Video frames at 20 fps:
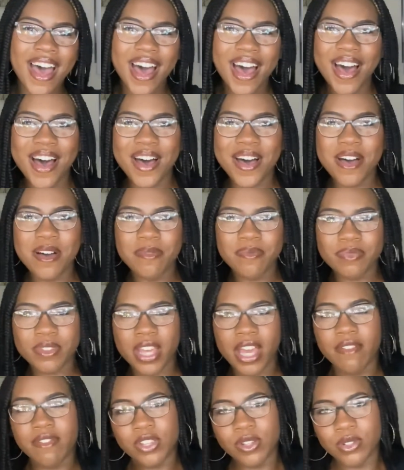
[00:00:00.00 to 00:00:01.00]

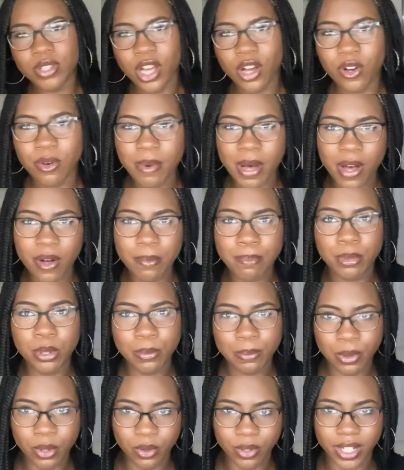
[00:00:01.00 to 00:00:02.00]
If you know about
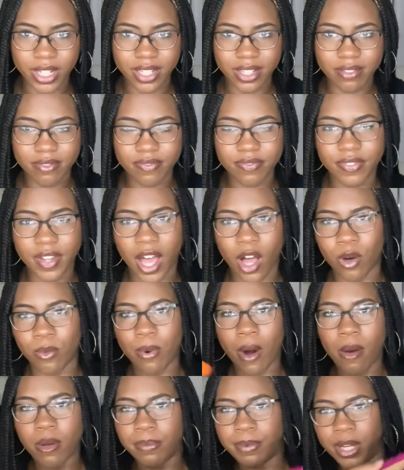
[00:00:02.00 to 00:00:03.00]
poopery, I'll
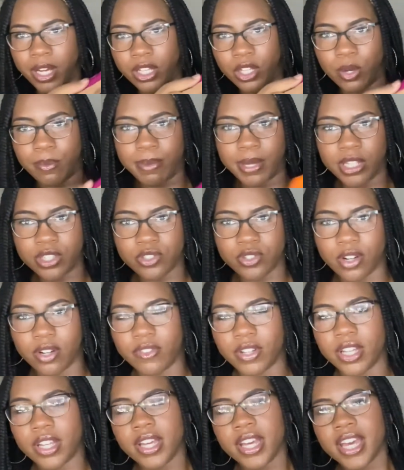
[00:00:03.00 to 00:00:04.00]
probably put a little picture of
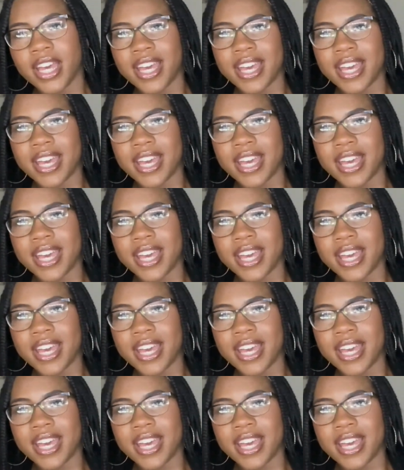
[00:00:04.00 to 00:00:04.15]
it.